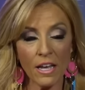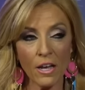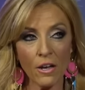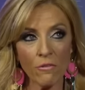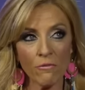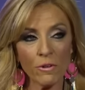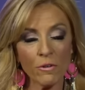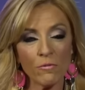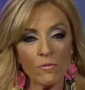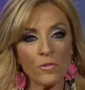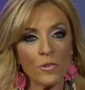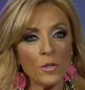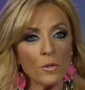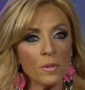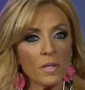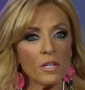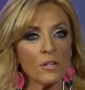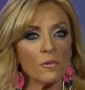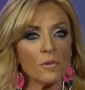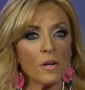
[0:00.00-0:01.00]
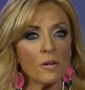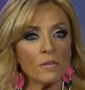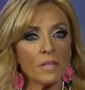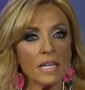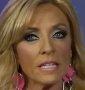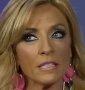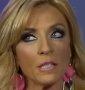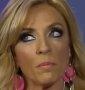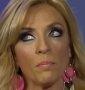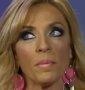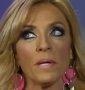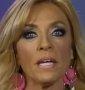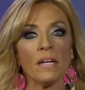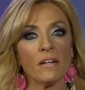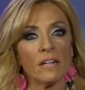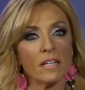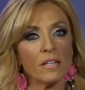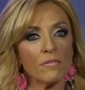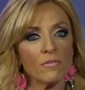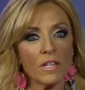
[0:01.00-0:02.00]
from viewing growth as a
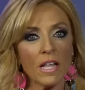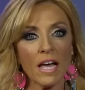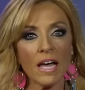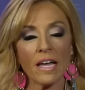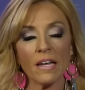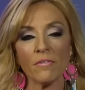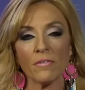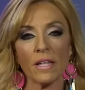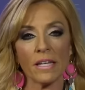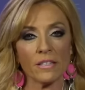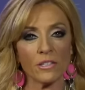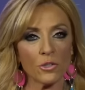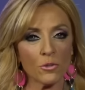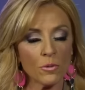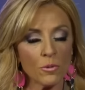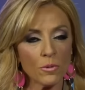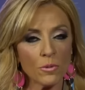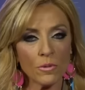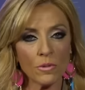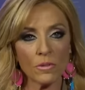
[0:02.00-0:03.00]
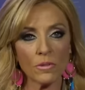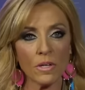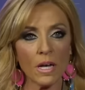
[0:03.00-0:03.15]
period of life, like school,